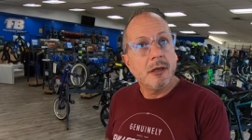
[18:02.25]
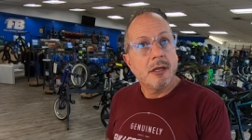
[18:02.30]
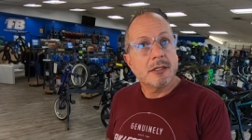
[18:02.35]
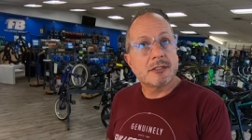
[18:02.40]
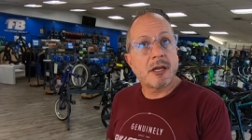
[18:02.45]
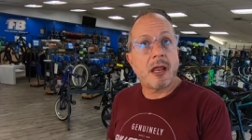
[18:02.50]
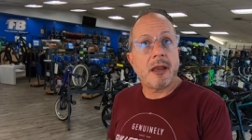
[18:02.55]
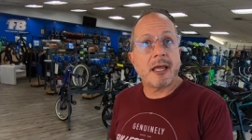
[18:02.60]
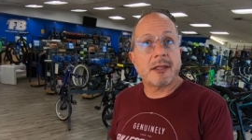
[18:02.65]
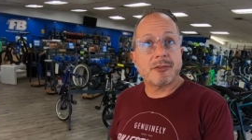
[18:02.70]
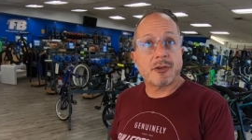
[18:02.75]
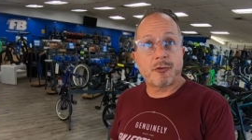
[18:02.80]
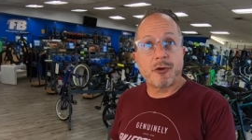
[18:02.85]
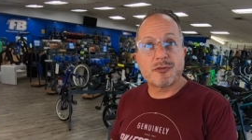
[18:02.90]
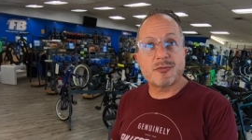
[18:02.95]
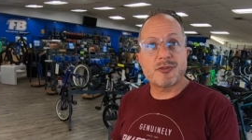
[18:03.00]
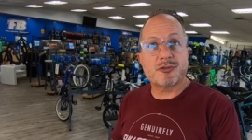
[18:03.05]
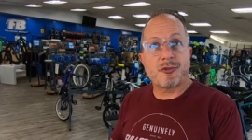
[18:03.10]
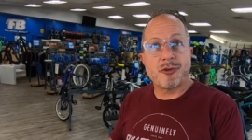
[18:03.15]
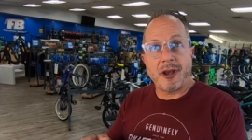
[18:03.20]
It's not like the
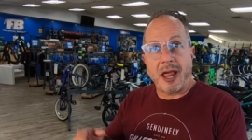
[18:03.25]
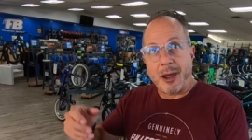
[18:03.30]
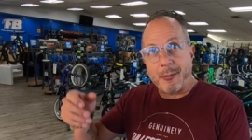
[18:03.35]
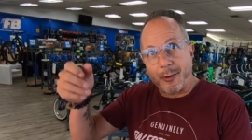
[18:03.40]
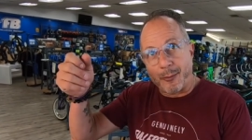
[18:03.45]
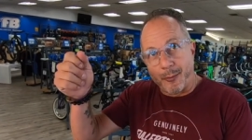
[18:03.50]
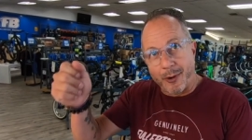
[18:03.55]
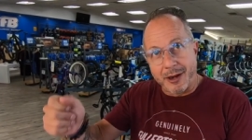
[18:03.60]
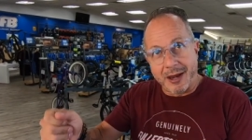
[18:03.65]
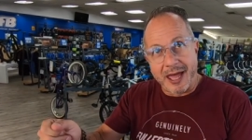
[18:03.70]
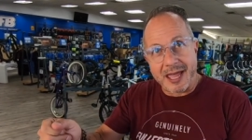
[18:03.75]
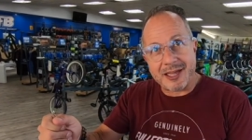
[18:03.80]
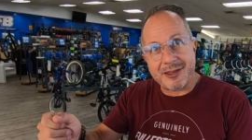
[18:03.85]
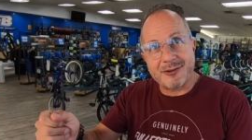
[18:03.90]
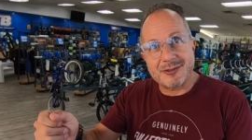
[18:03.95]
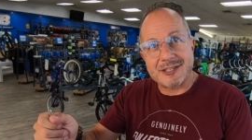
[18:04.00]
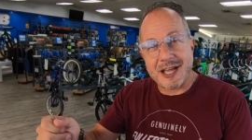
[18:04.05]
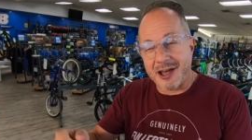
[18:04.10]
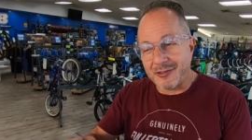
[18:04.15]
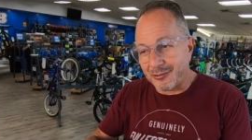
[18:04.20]
Christmas tree light. When one light
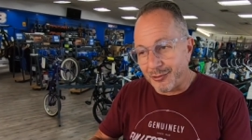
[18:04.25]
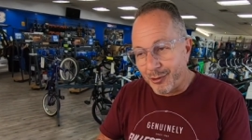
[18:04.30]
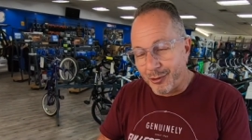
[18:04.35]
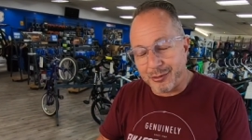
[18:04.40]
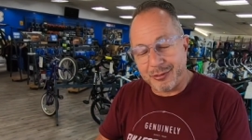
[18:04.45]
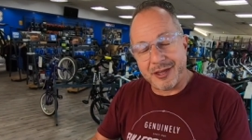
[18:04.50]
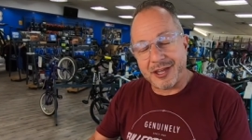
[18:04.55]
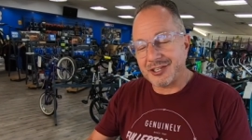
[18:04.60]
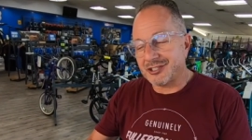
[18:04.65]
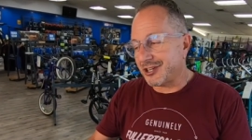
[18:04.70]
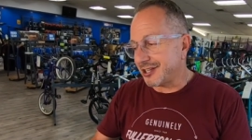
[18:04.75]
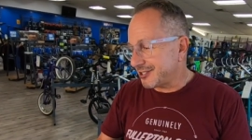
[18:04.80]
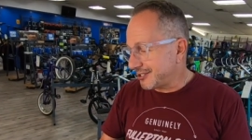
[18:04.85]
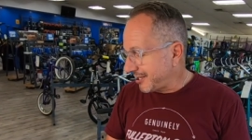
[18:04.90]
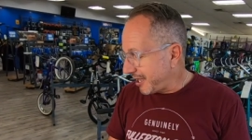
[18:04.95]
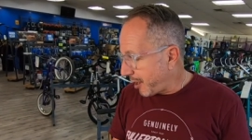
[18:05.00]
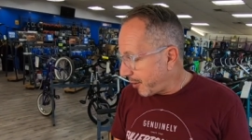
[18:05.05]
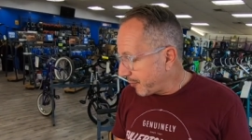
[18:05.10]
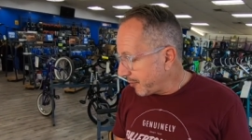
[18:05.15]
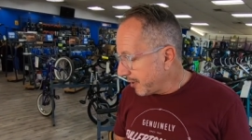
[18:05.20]
goes out, the whole thing shuts
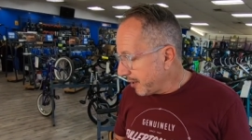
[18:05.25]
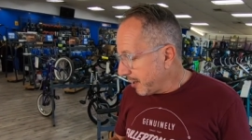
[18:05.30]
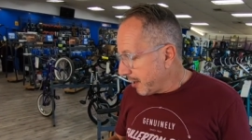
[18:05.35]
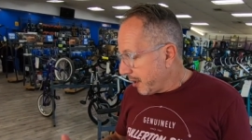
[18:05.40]
down.